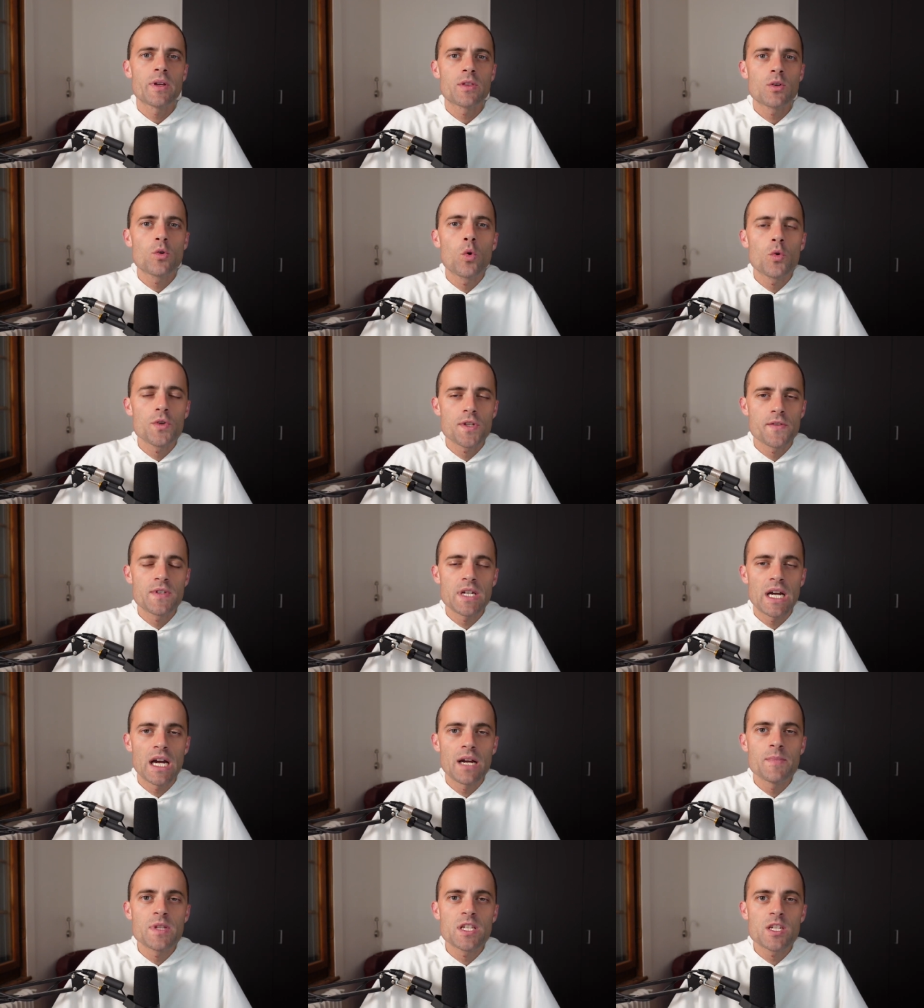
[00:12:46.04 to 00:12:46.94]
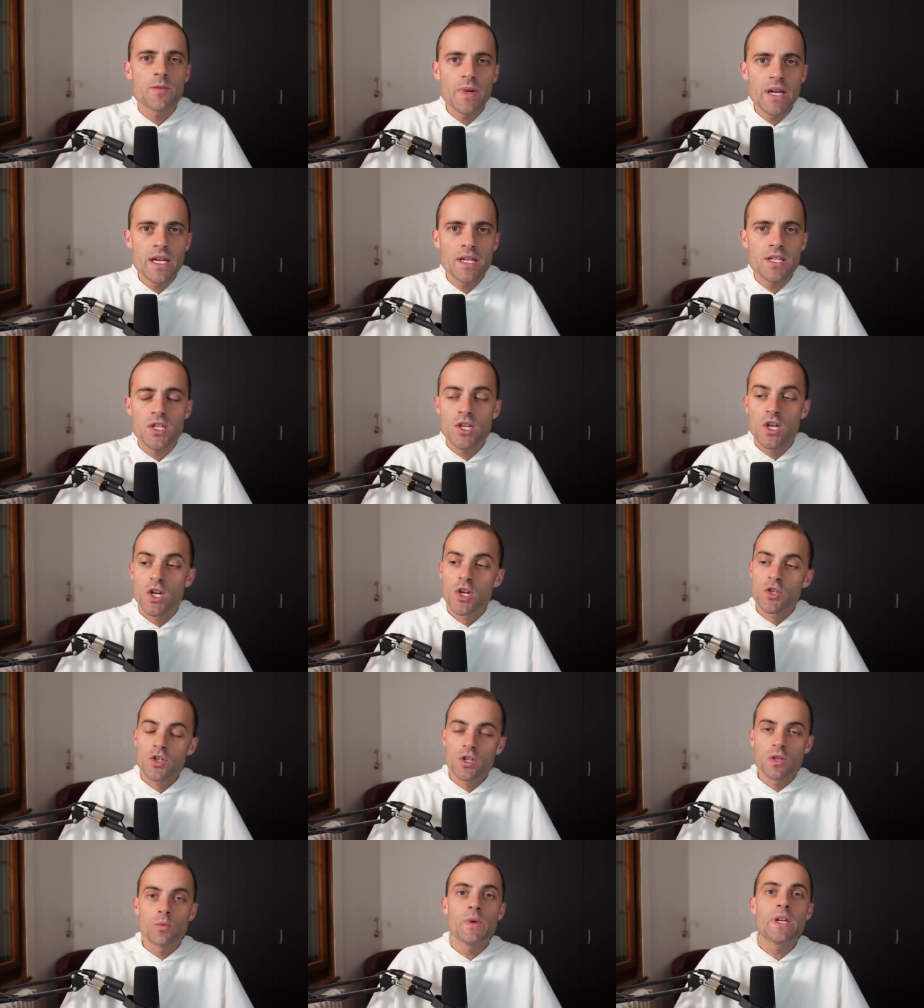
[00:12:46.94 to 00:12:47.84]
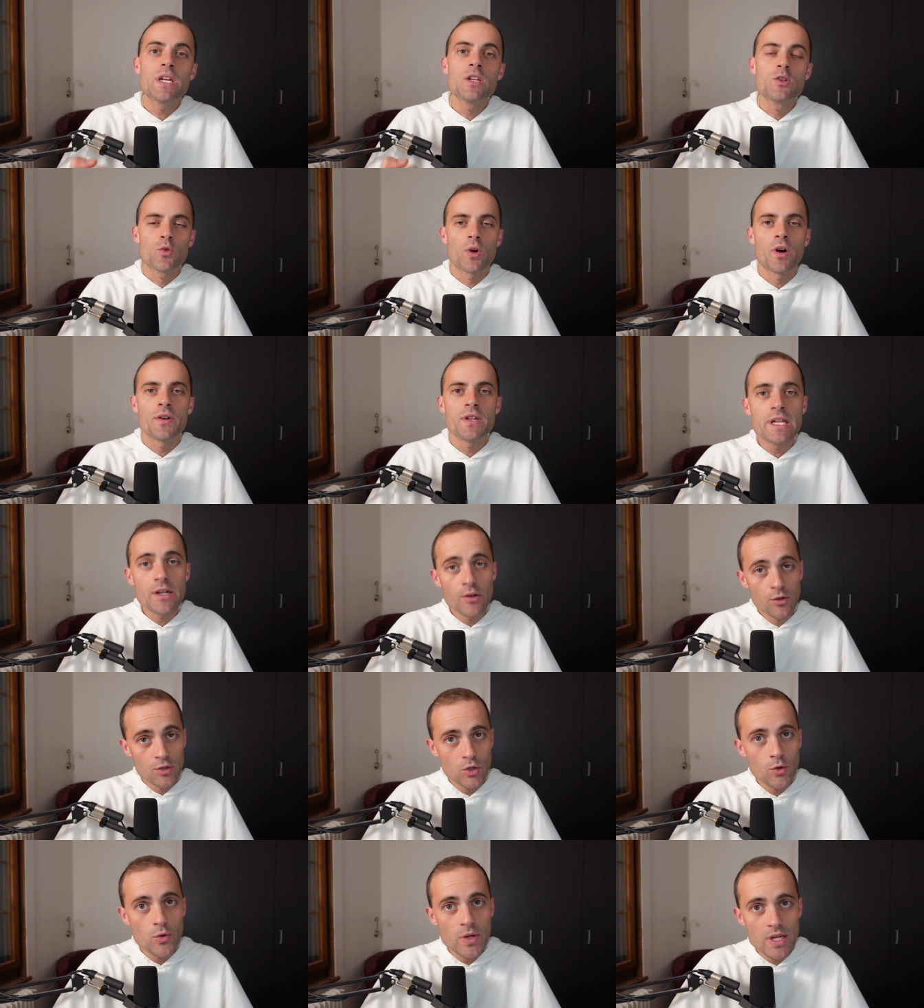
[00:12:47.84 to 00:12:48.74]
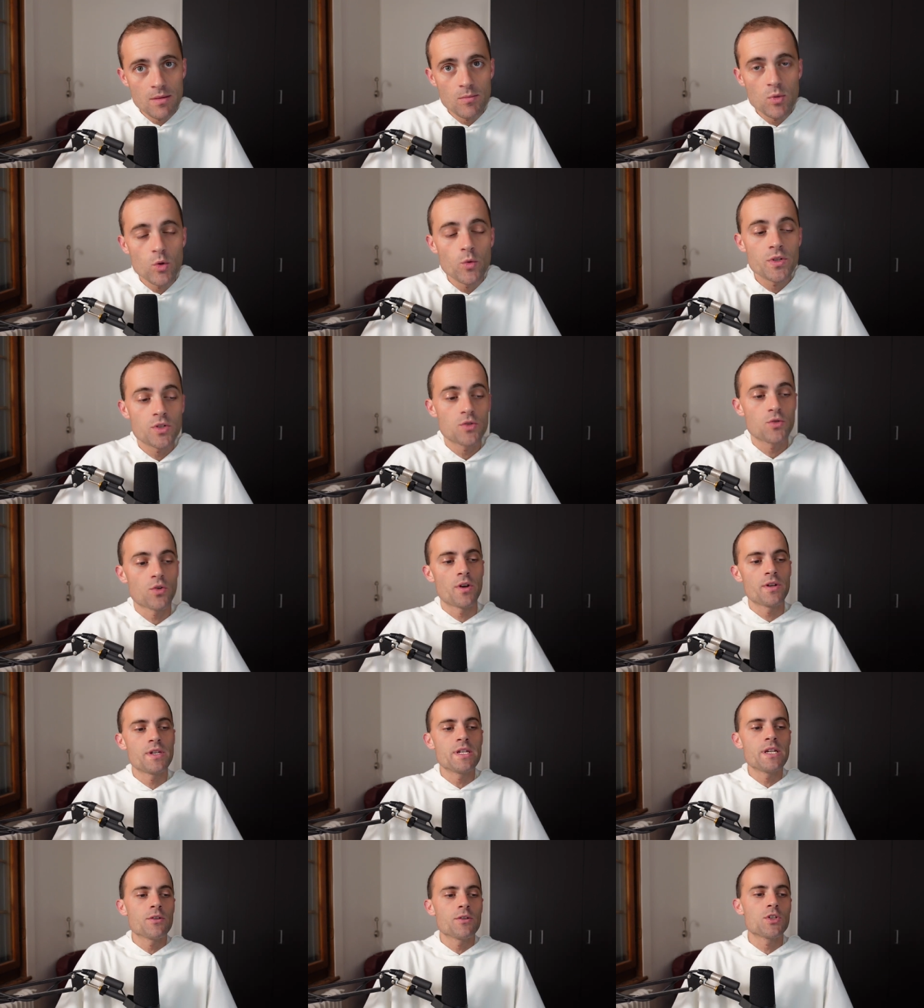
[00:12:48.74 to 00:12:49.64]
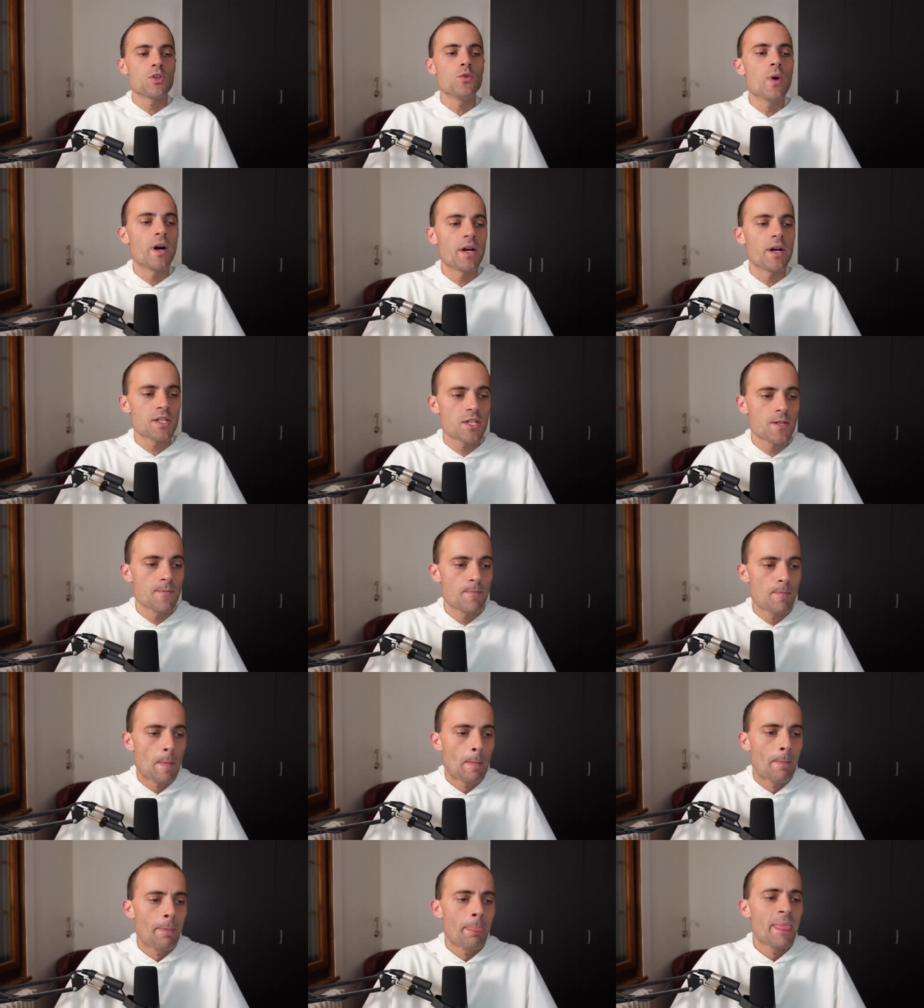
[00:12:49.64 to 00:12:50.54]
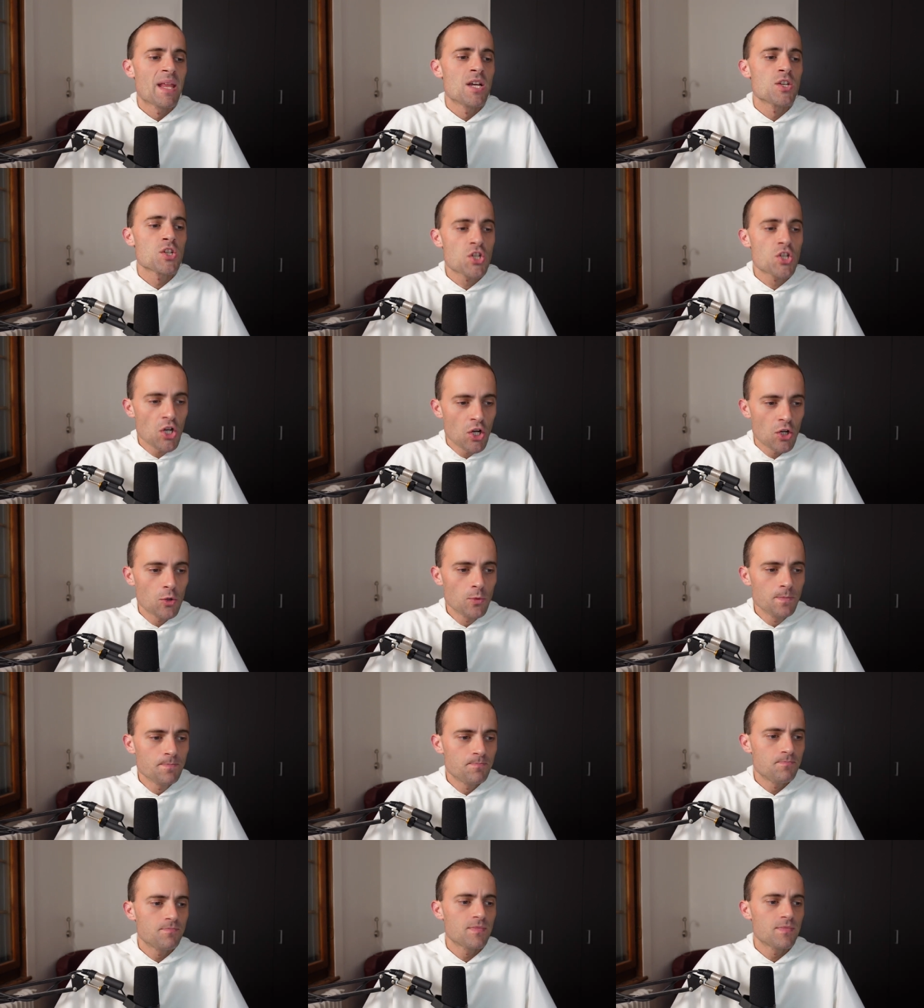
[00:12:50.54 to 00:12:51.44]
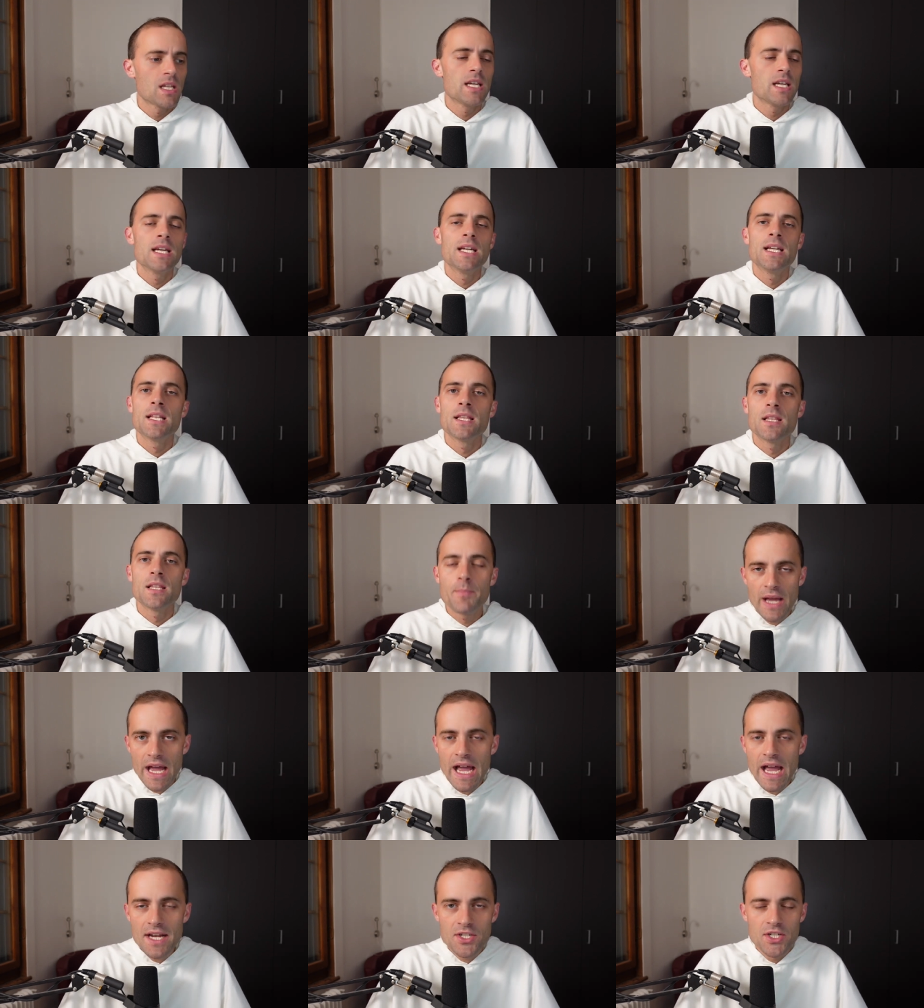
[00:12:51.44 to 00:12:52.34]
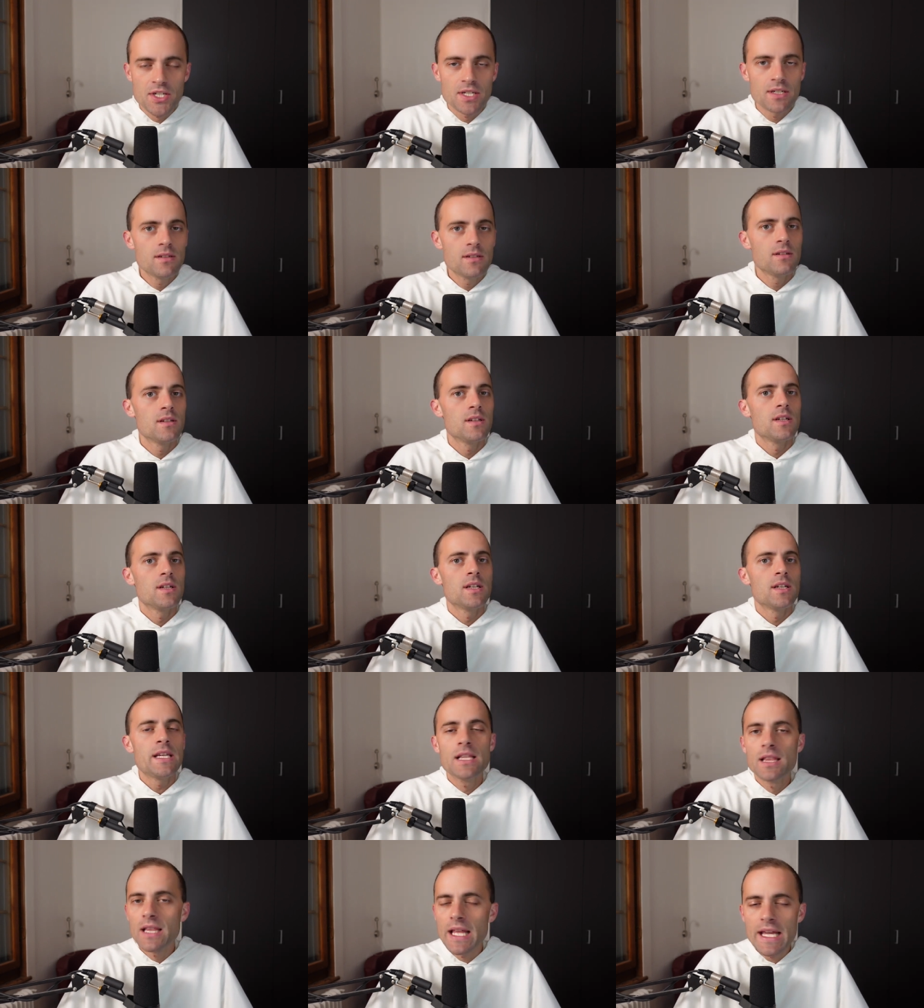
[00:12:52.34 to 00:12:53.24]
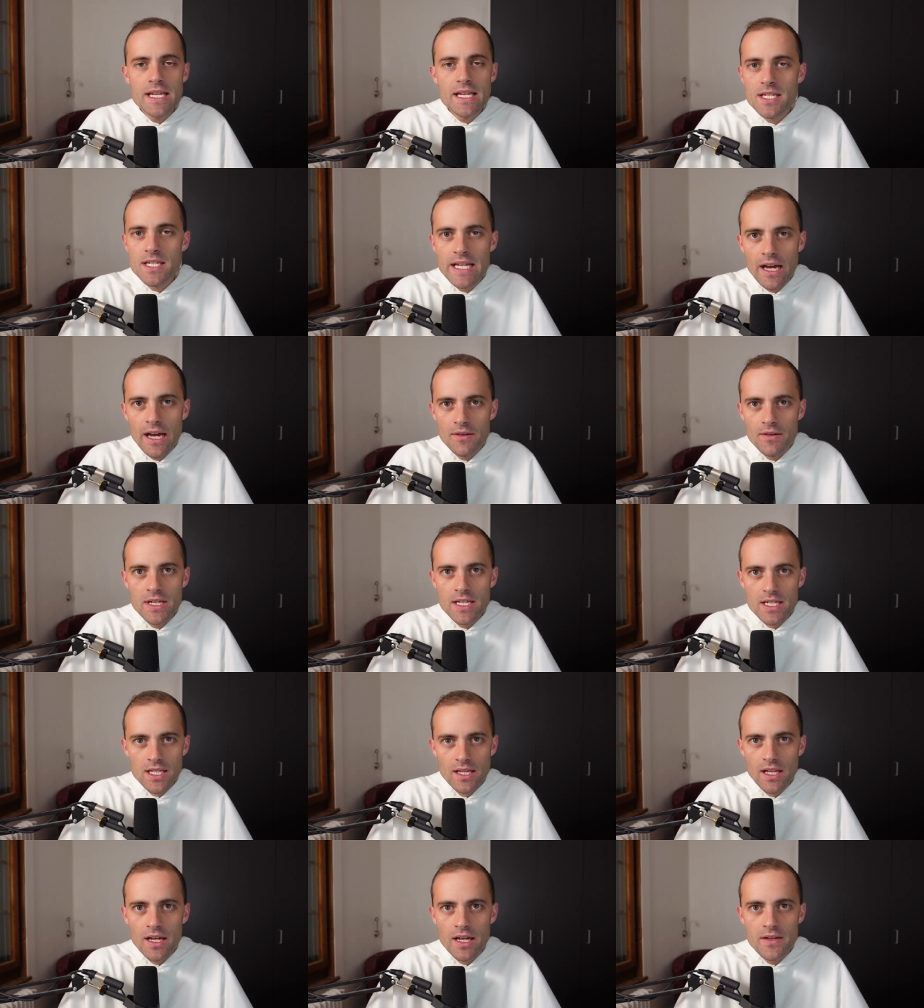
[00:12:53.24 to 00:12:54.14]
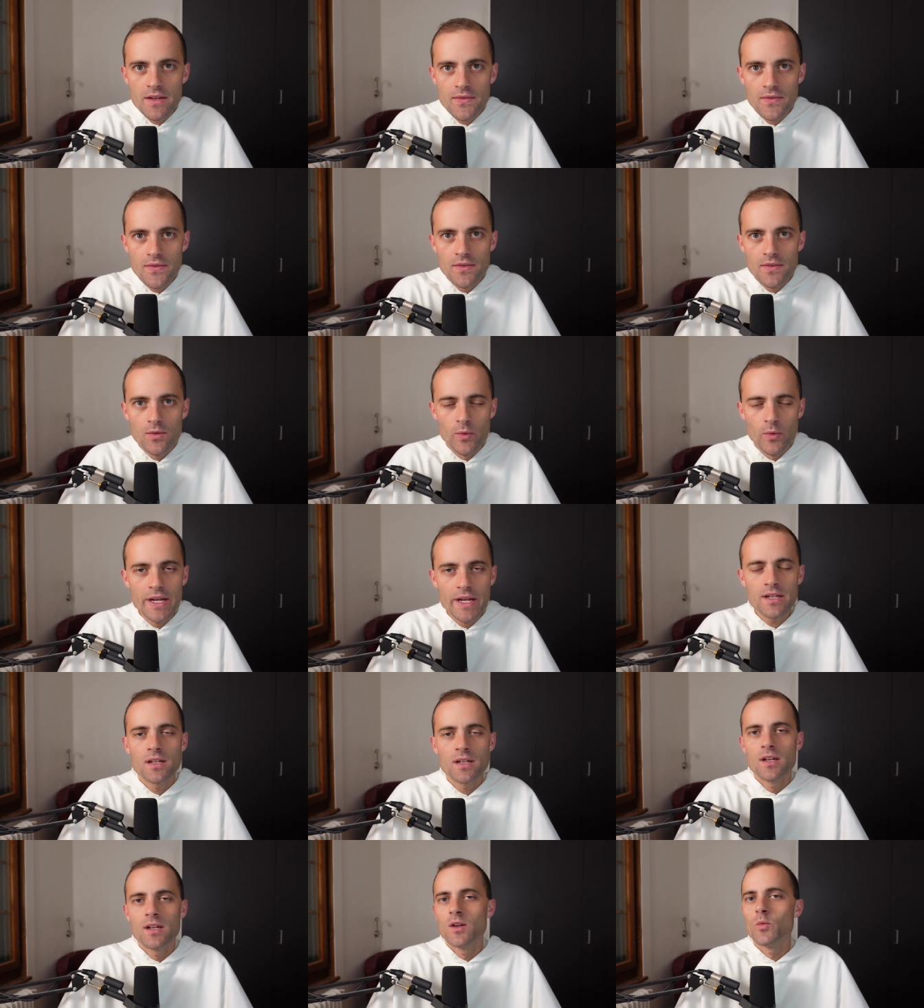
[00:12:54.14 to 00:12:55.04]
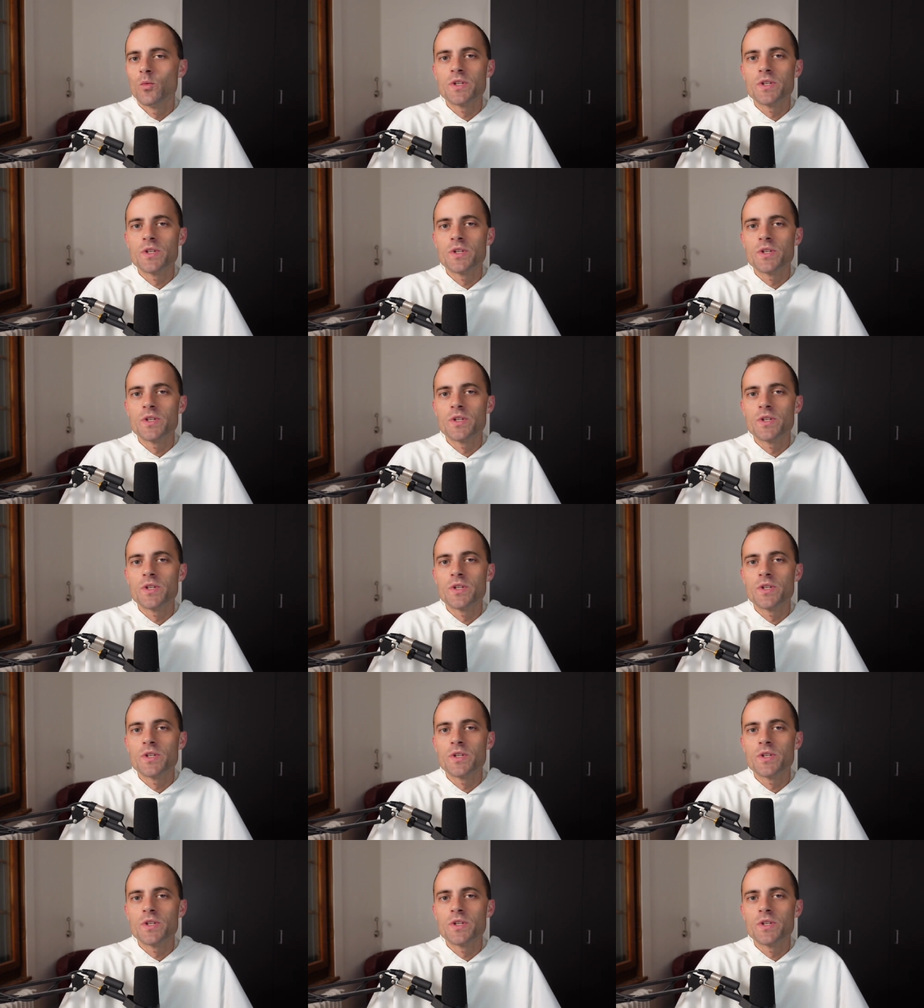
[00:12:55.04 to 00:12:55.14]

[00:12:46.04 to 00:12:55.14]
throughout the course of time and space so that we can draw near to him who has drawn near to us. So, the passion, he lays down his life, right?